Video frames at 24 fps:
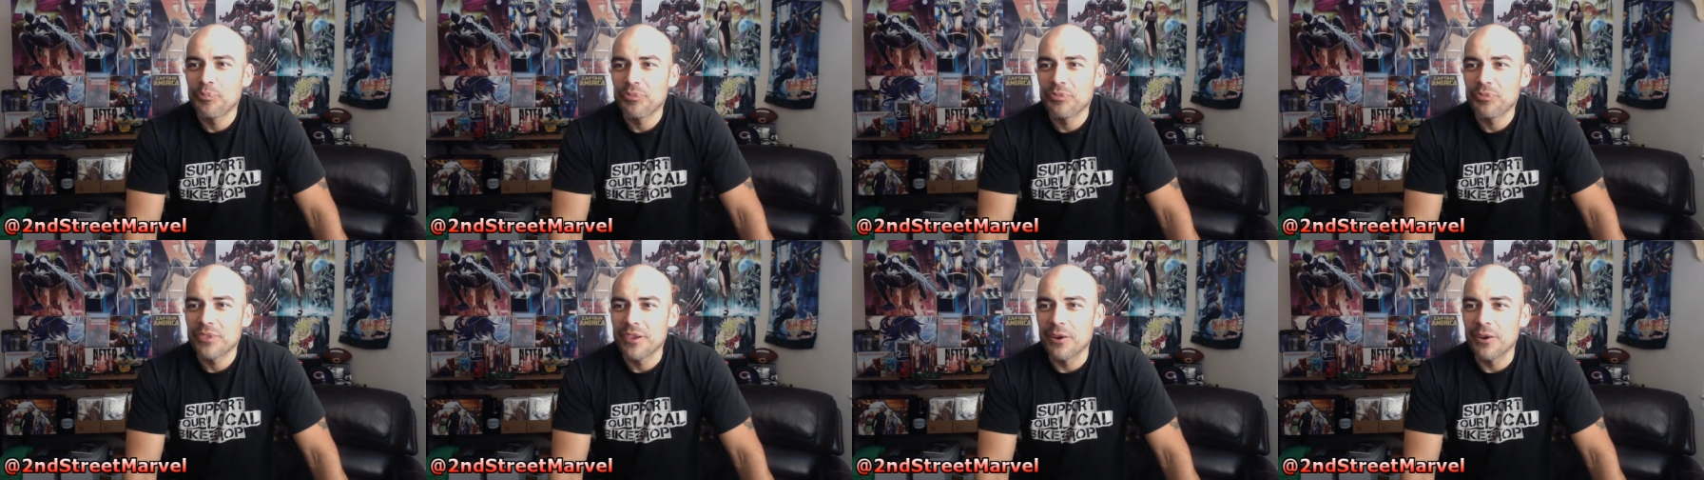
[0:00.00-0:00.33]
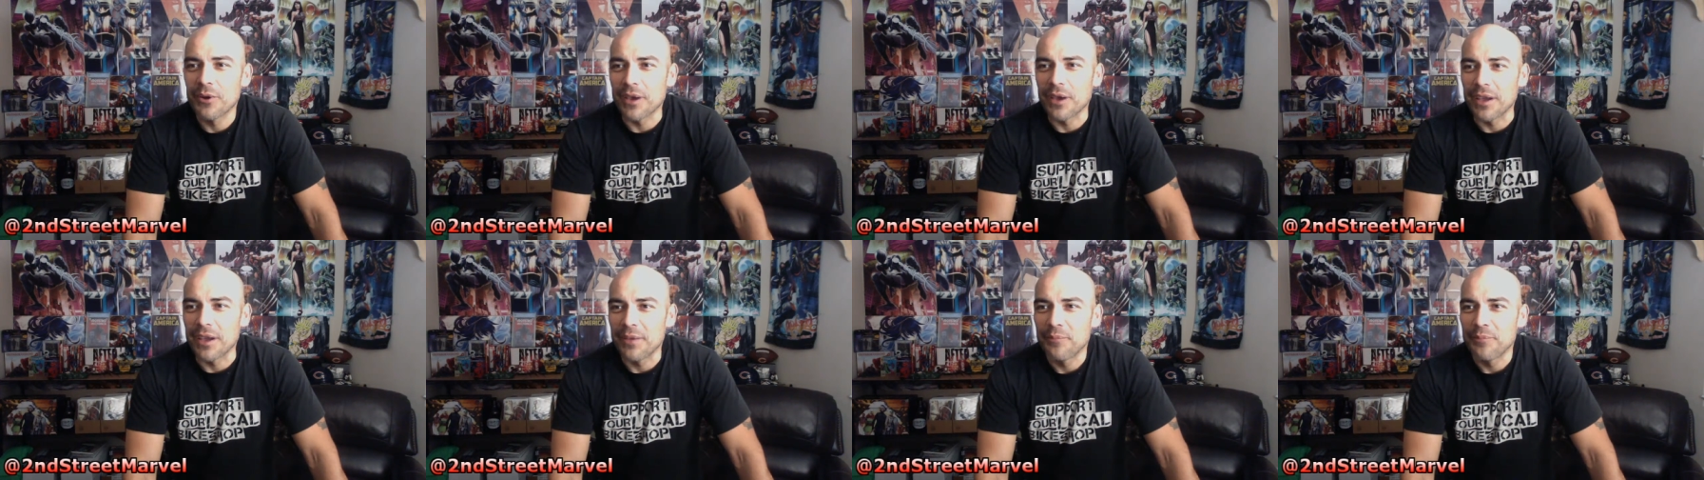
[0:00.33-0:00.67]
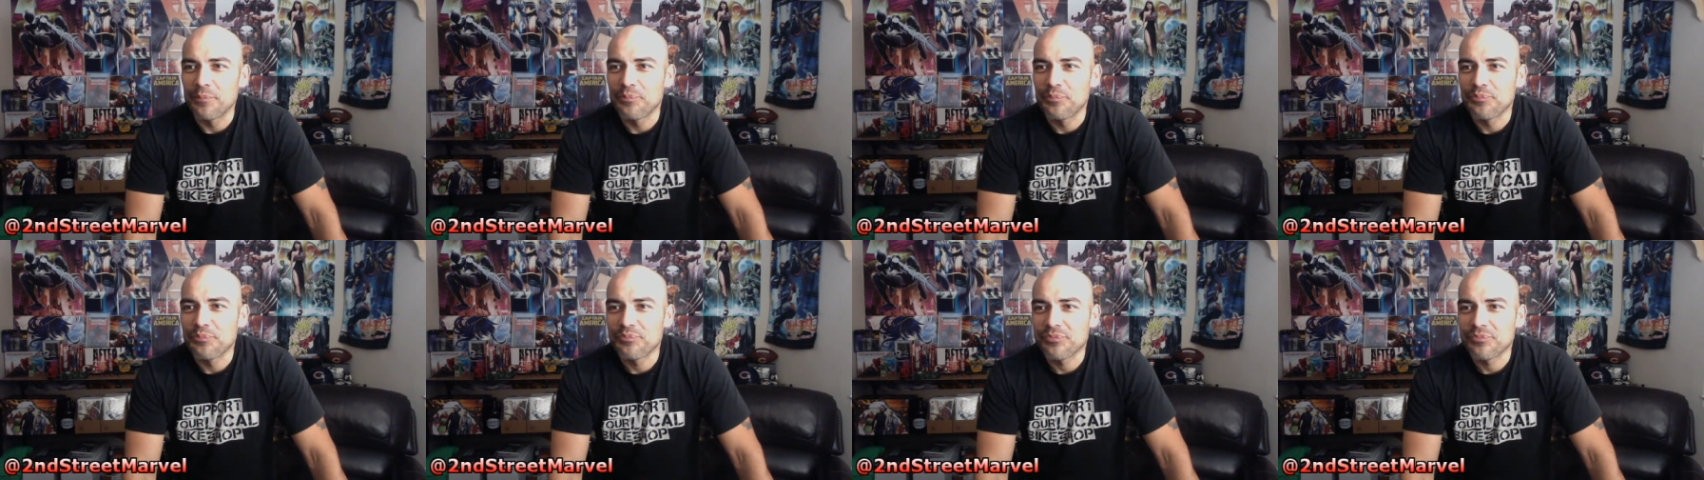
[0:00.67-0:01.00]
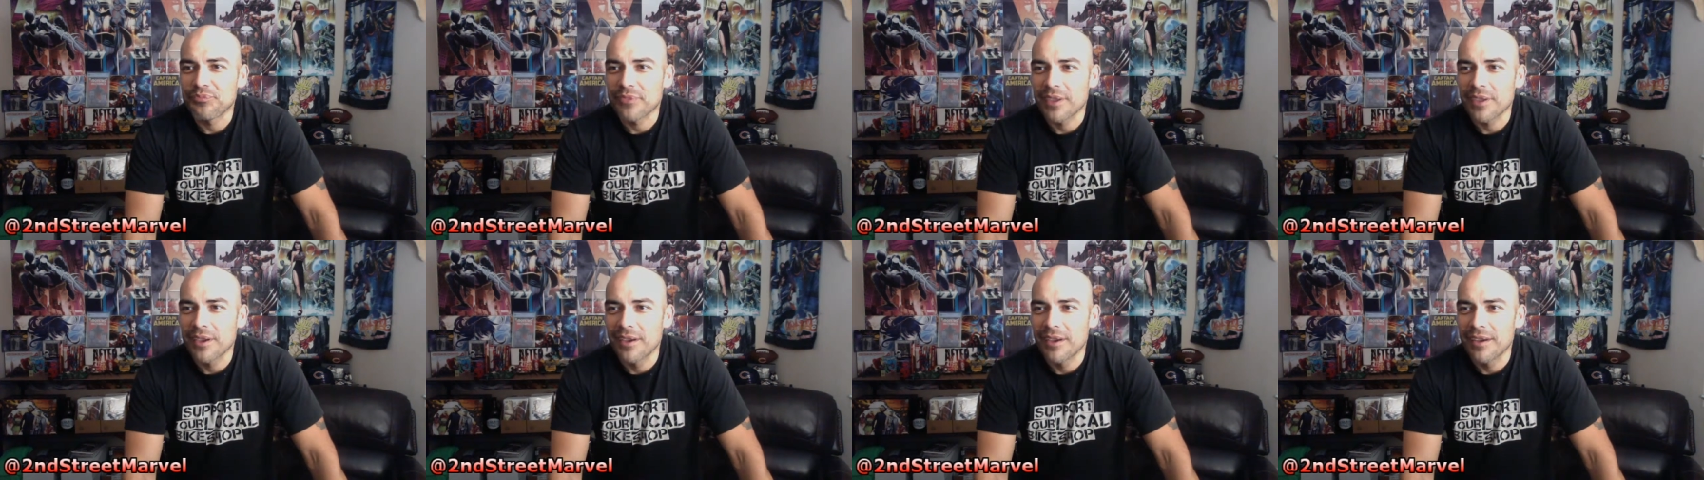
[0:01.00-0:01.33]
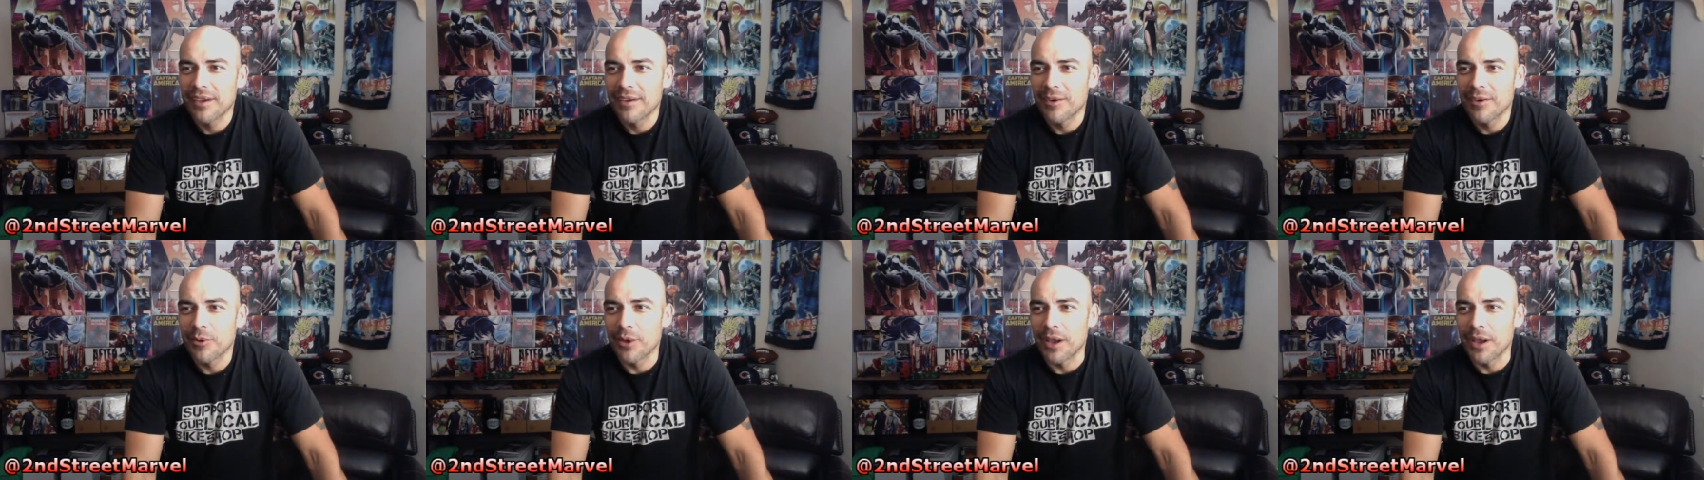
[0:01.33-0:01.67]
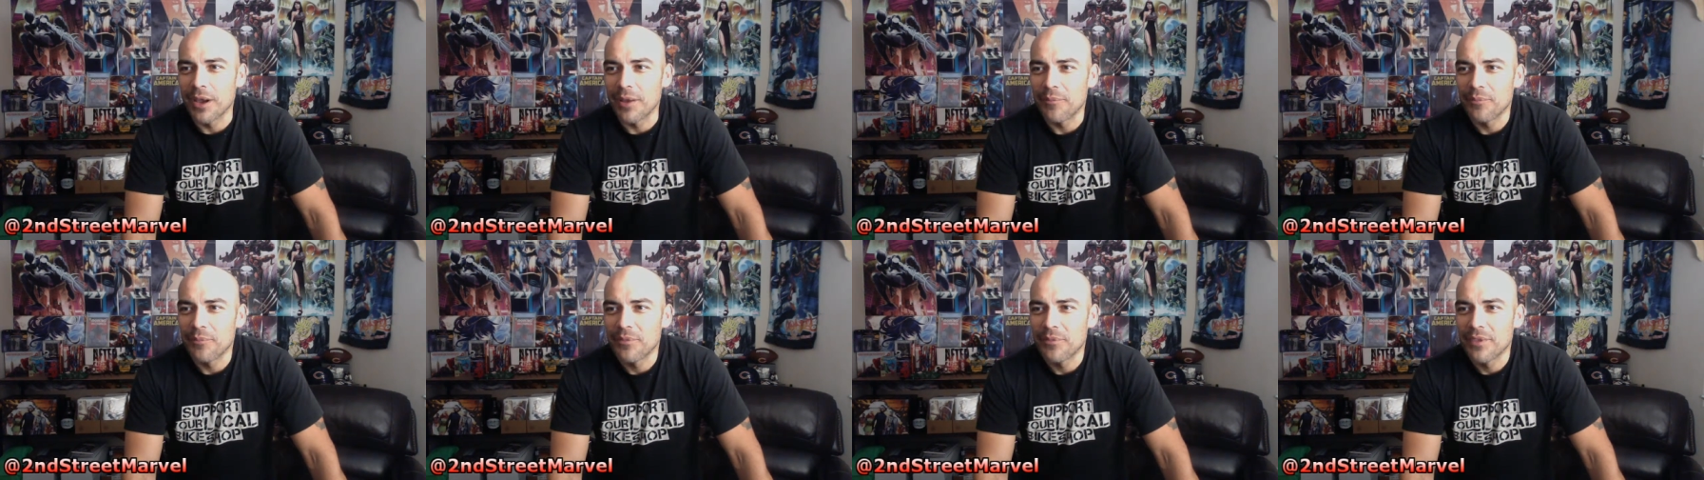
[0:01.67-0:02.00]
Okay. Where are we
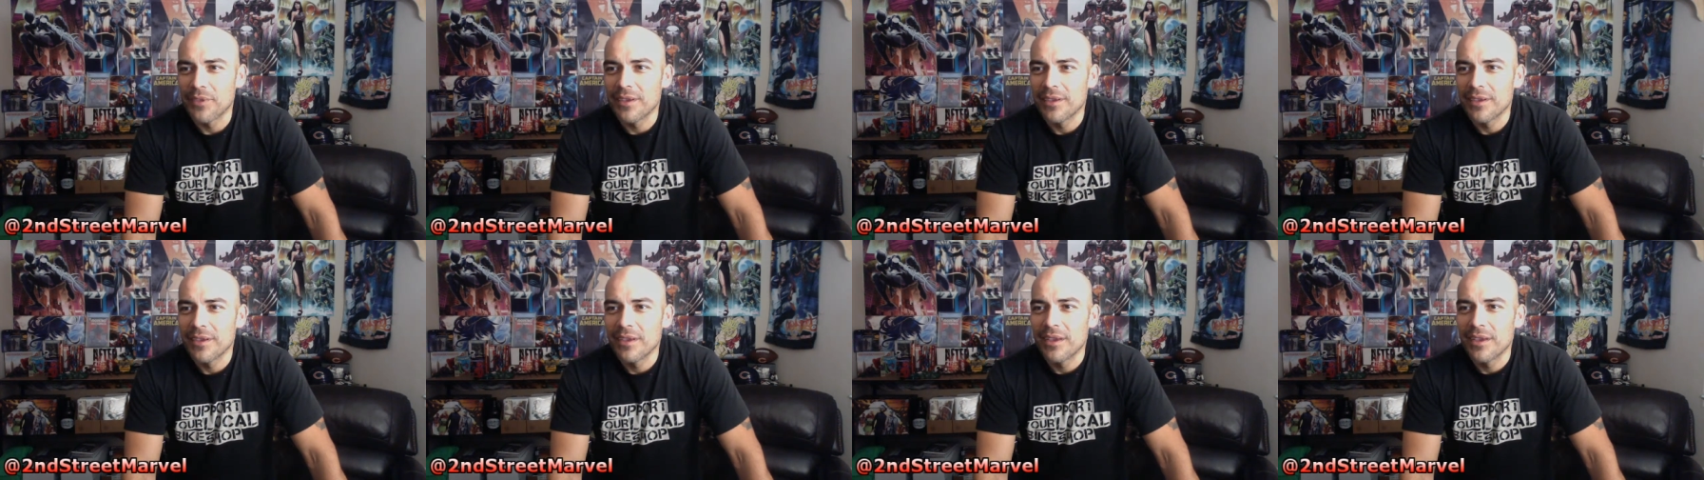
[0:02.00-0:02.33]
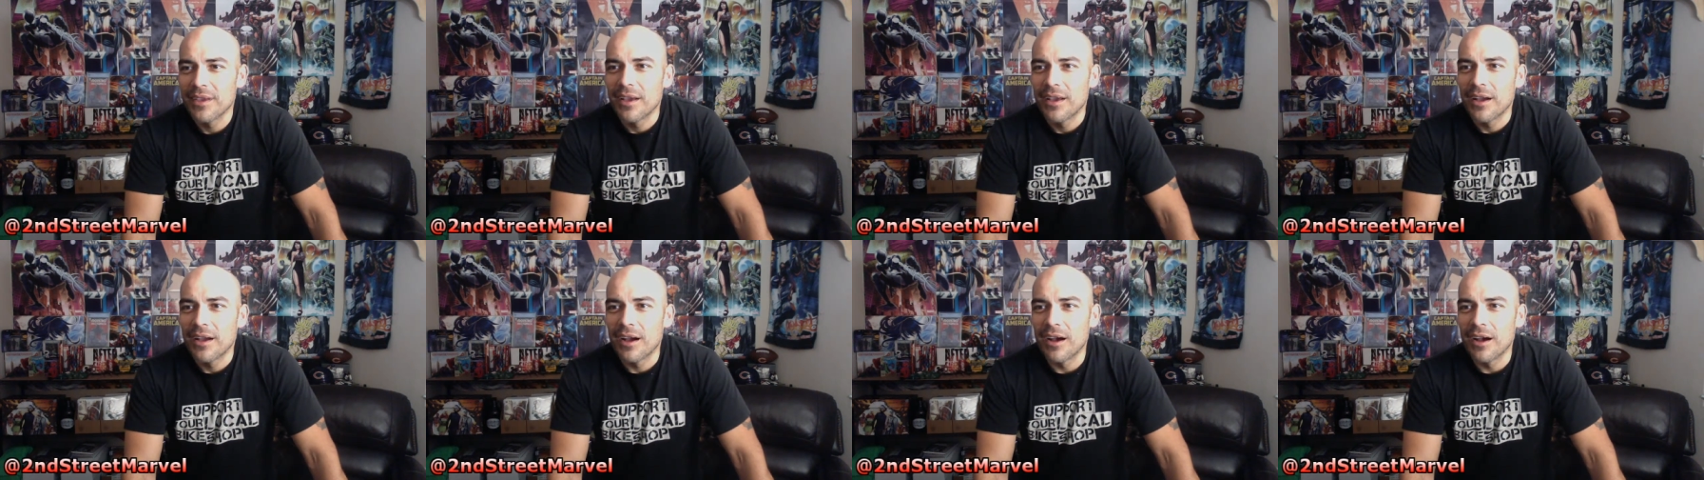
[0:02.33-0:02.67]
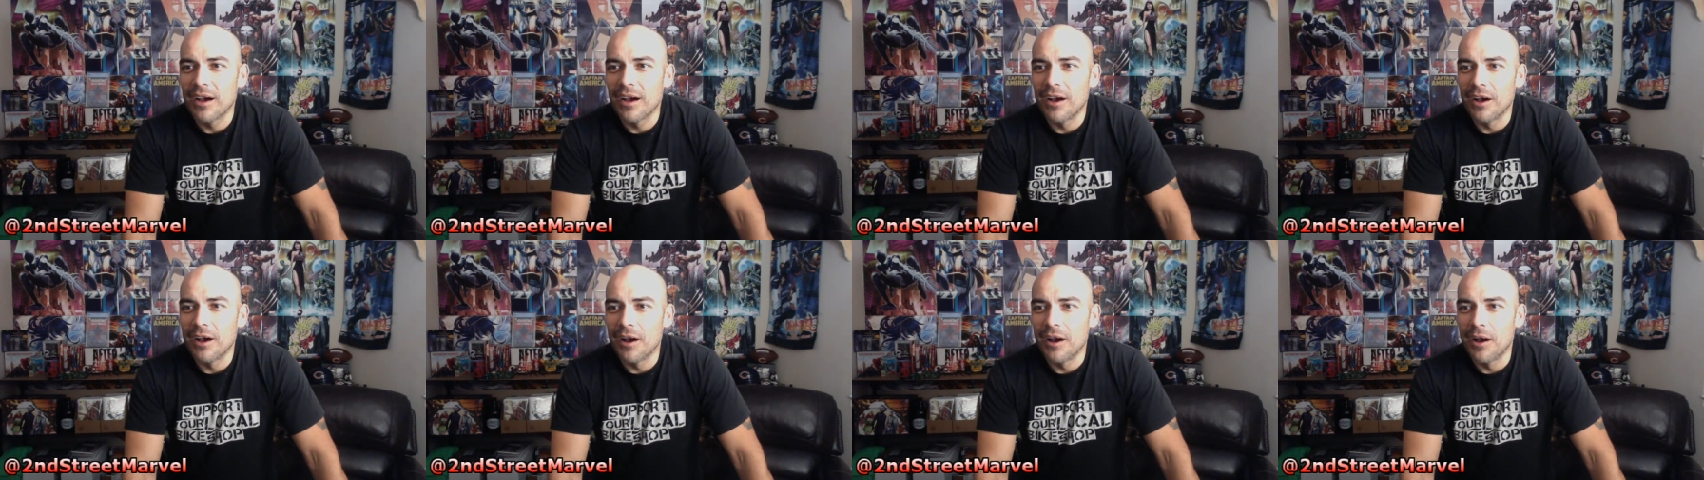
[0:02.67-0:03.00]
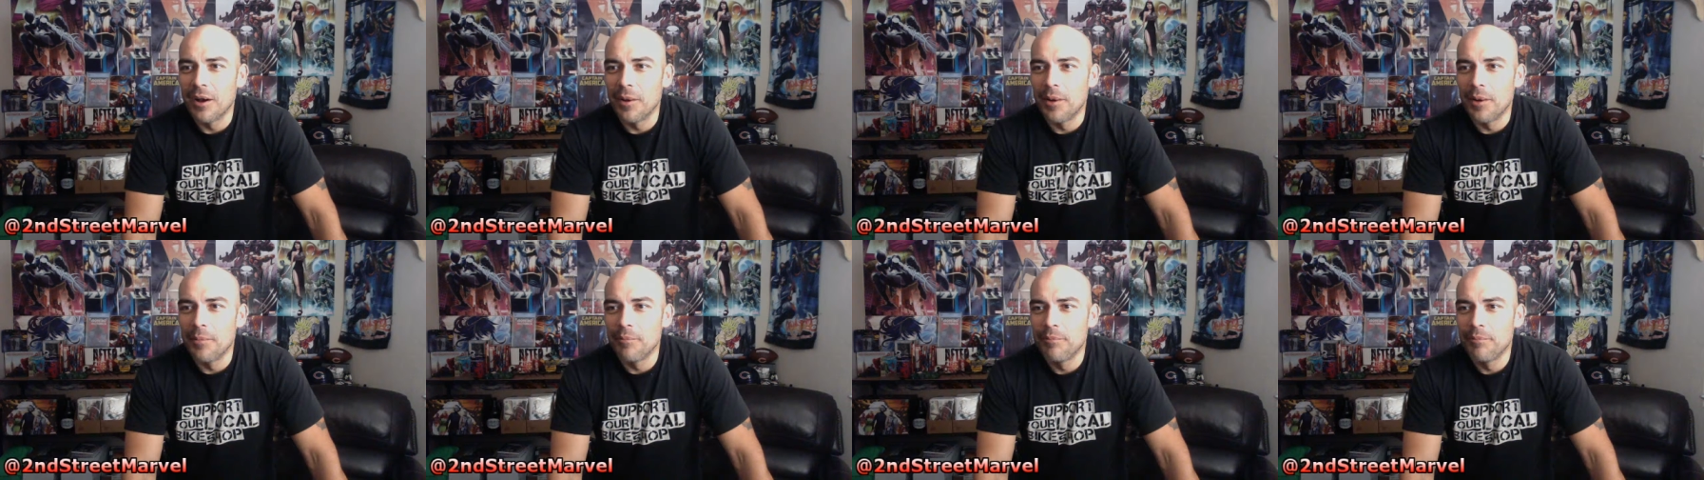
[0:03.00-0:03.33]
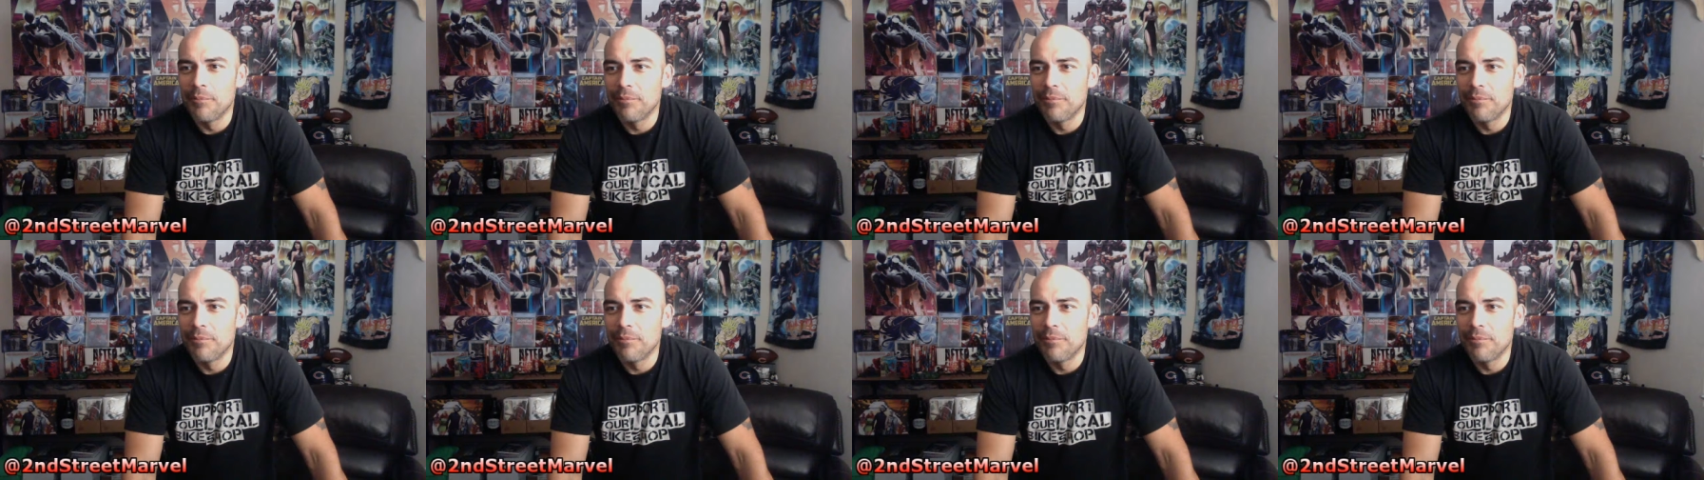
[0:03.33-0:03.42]
at?